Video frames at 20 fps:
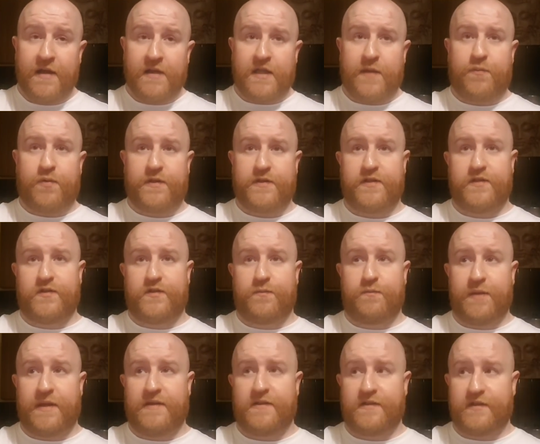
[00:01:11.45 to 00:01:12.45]
The prison
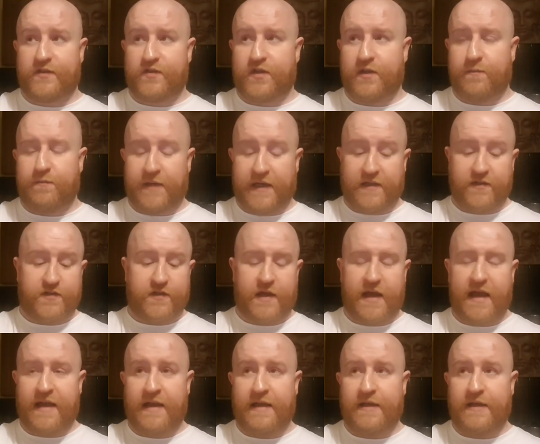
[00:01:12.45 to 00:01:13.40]
PIN system means that